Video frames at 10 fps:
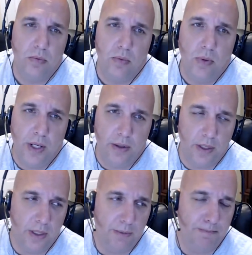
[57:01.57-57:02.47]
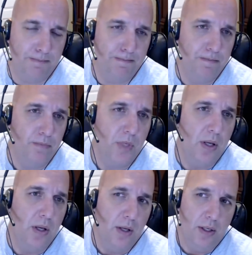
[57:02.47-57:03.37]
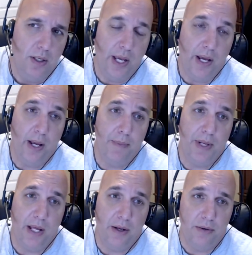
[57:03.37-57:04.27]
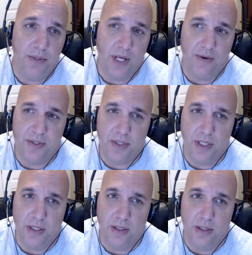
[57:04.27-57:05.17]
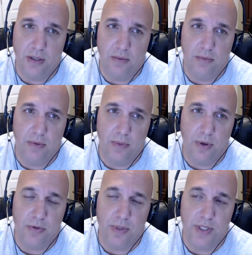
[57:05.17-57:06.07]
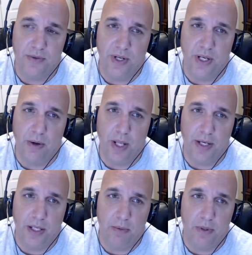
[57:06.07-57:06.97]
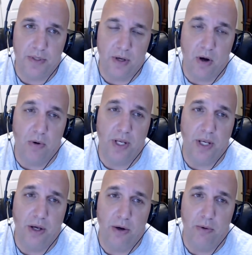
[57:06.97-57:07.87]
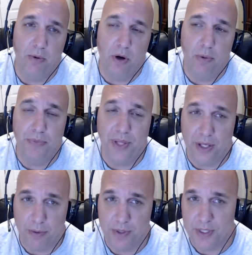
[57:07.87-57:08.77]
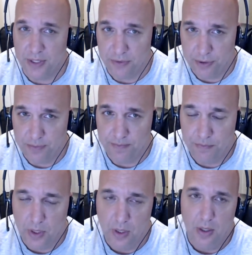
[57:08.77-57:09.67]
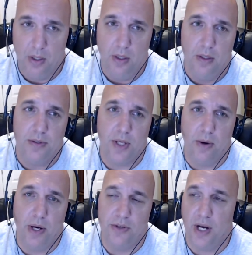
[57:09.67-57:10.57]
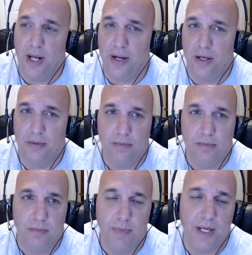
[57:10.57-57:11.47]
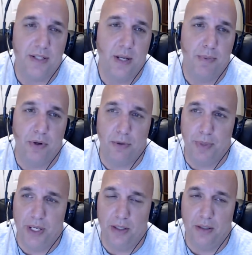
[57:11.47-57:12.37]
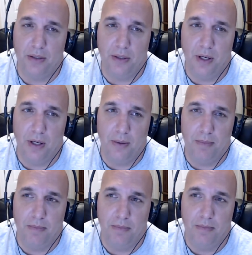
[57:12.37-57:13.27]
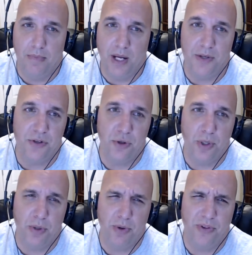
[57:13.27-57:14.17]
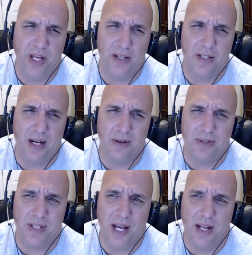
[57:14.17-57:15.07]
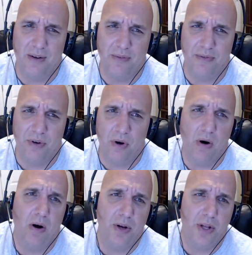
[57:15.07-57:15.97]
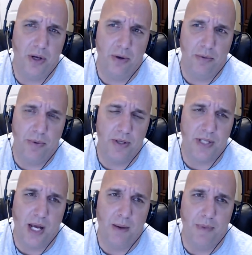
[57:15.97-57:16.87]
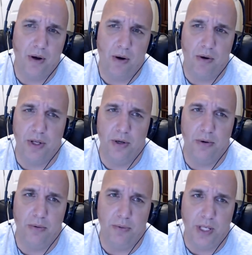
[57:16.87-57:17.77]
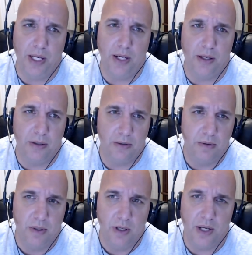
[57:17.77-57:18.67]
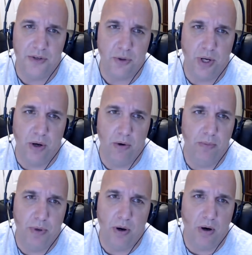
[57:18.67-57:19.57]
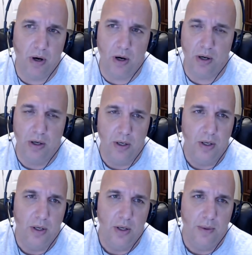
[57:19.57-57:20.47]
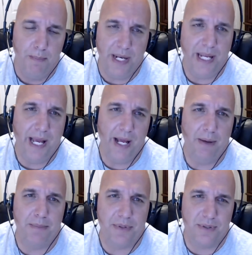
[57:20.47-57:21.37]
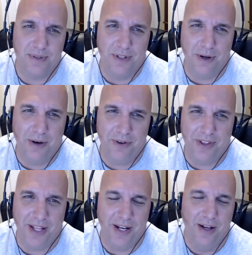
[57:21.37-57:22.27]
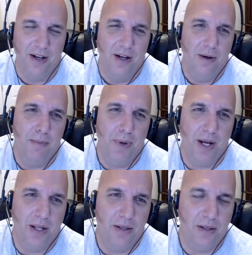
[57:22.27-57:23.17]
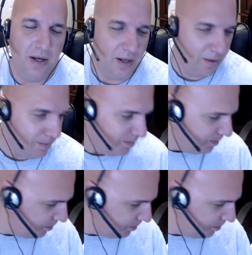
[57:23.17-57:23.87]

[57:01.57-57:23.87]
Well, um, yeah, Amp Dynos. Obviously, the the most recent video I did was an Onkyo home theater receiver. So I try to mix it up a little bit. Um, I enjoy doing things outside of car audio because I'm an audio geek. I enjoy home, car, mini amps, you know, everything. But um,